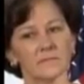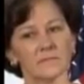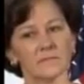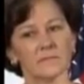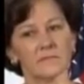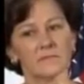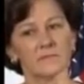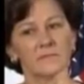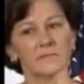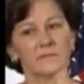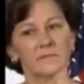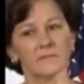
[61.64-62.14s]

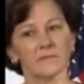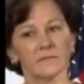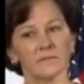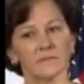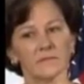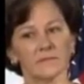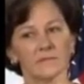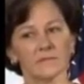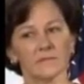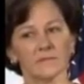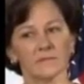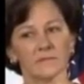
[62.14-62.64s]

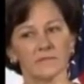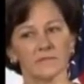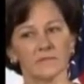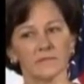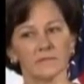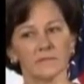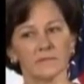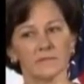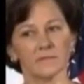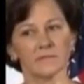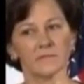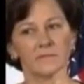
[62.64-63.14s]

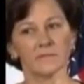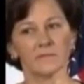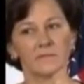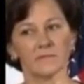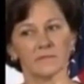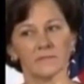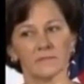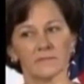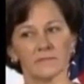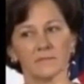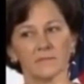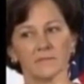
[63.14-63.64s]

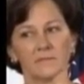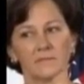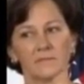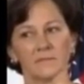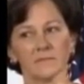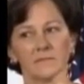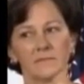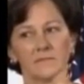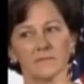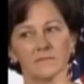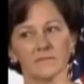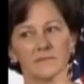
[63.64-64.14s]

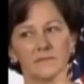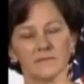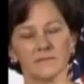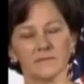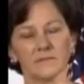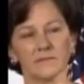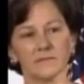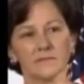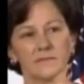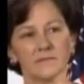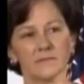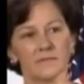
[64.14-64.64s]

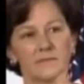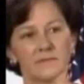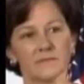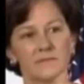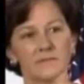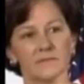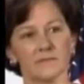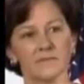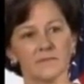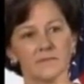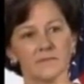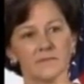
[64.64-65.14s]

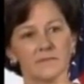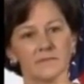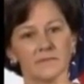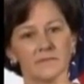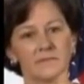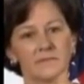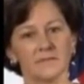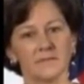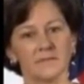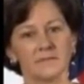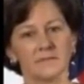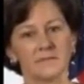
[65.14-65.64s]

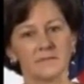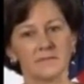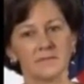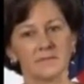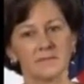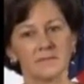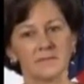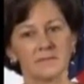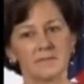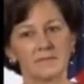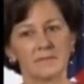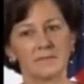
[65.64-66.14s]

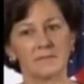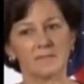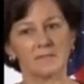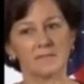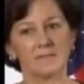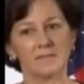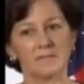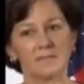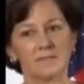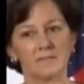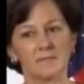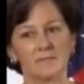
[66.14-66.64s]

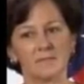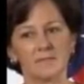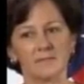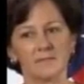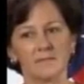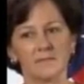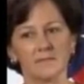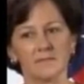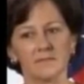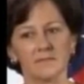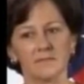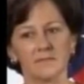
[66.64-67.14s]

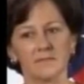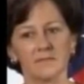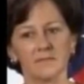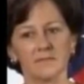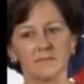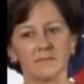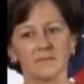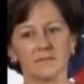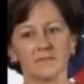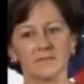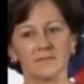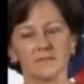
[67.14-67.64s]

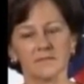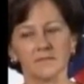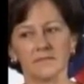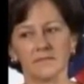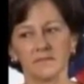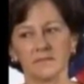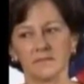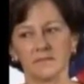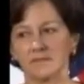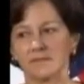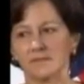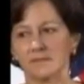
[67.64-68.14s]

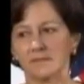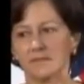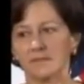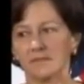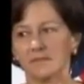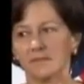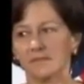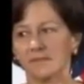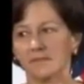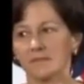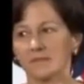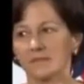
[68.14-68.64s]

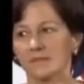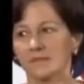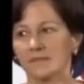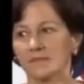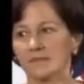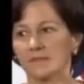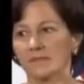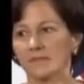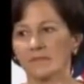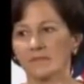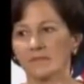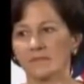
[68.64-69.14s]

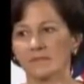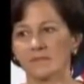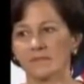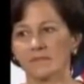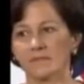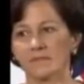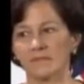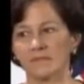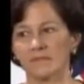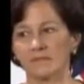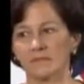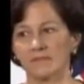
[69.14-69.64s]
The person shown says nothing.